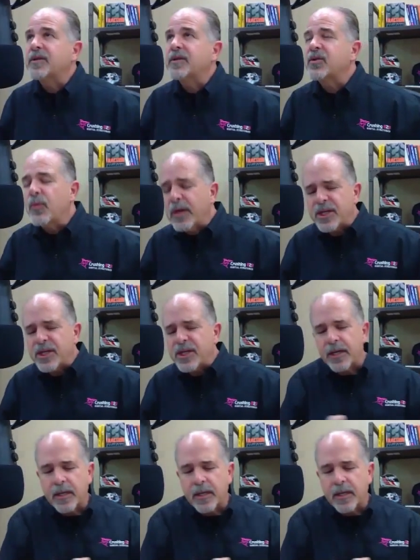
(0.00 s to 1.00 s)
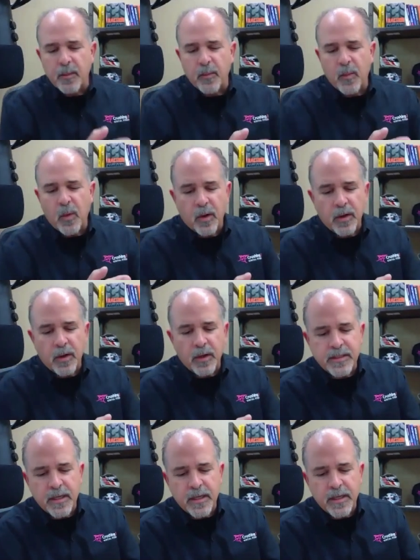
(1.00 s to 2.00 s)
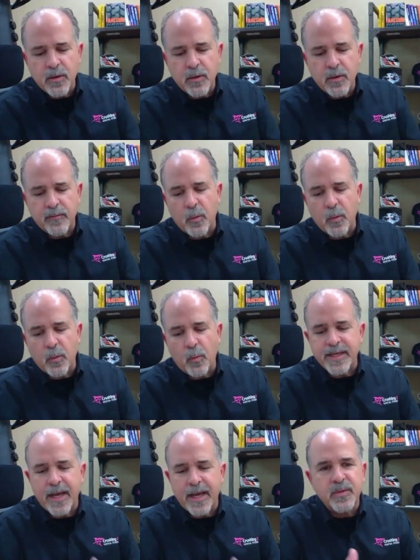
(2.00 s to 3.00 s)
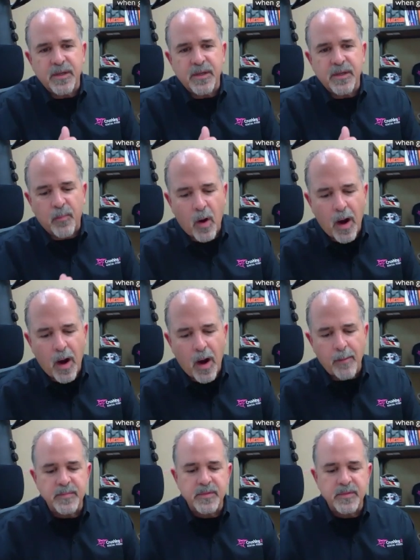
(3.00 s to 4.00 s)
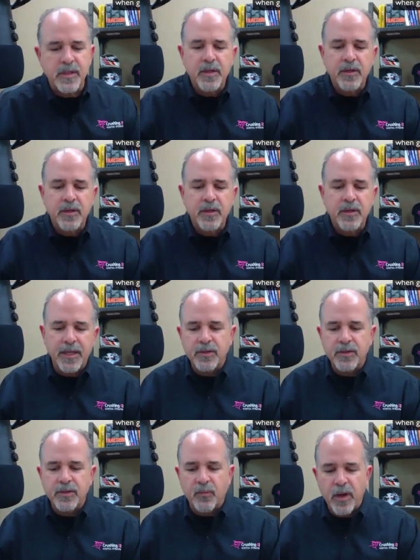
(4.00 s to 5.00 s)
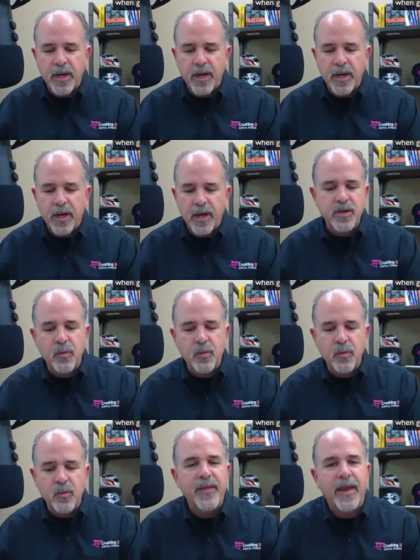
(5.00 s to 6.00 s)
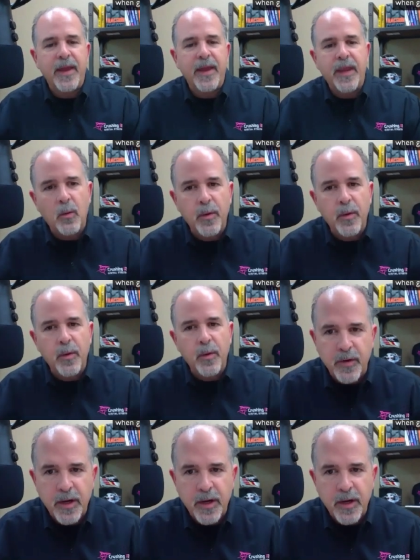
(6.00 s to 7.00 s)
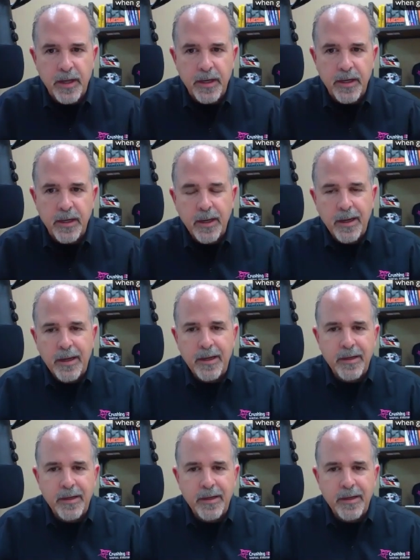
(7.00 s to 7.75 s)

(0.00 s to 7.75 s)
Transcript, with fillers: Switching it a little bit more, let, let's go over to what types of problems the leaders run into when they go with their gut.